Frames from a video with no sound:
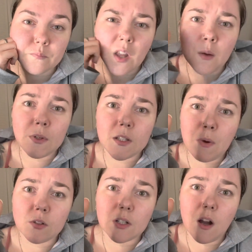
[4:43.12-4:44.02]
bit
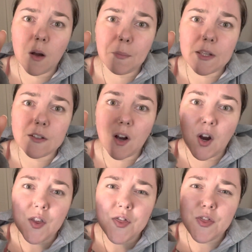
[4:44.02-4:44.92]
about the carpet.
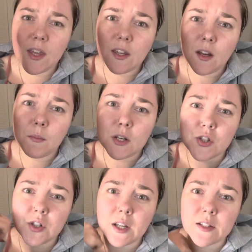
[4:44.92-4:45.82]
I think I
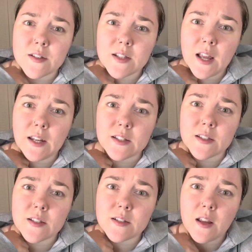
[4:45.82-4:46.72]
managed to get the
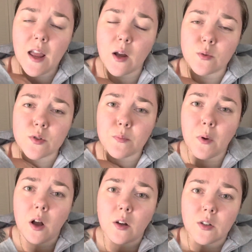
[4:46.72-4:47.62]
stains out, but
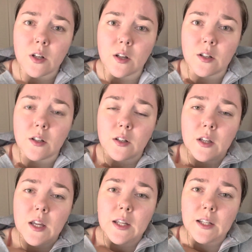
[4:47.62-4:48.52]
I'm gonna
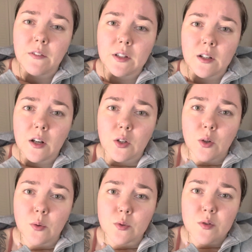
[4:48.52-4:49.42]
give it another
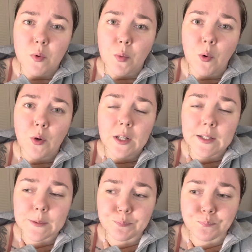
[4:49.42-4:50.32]
go tomorrow
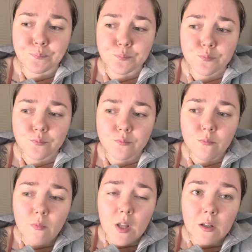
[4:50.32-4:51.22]
morning.
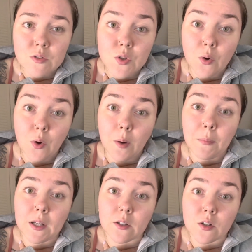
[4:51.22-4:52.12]
So I'm
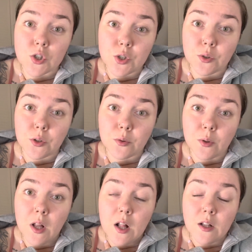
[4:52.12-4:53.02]
like gonna show you
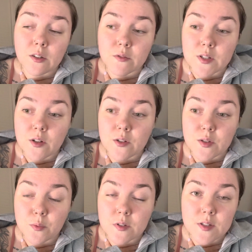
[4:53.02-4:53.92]
the
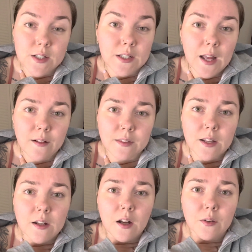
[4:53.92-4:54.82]
results, we'll see. And
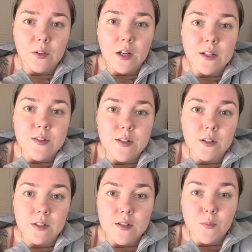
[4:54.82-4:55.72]
then I'm gonna
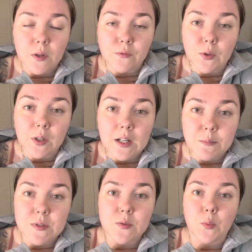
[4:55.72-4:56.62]
insert as well a few
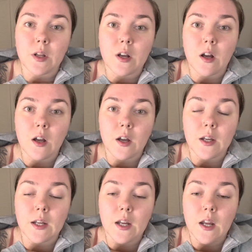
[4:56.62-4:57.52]
clips
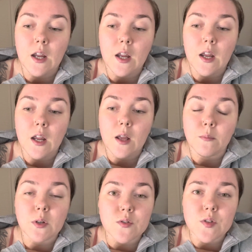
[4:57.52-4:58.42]

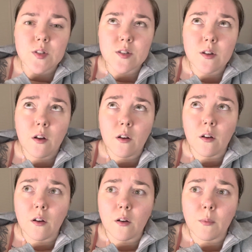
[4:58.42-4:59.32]
because
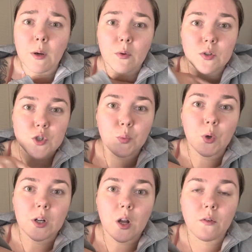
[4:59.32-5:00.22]
when I'm going to
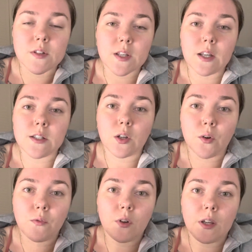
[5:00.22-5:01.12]
work, I was getting
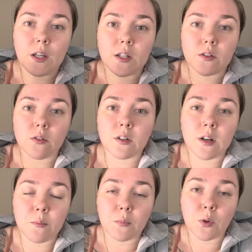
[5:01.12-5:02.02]
off in
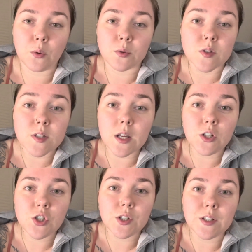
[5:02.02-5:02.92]
Tottenham Court
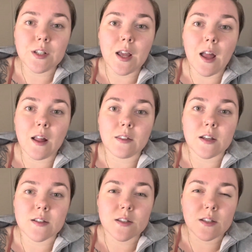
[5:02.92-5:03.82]
Station, and
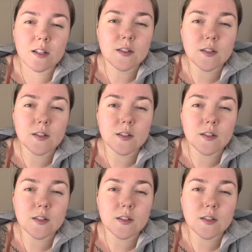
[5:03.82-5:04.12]
there's this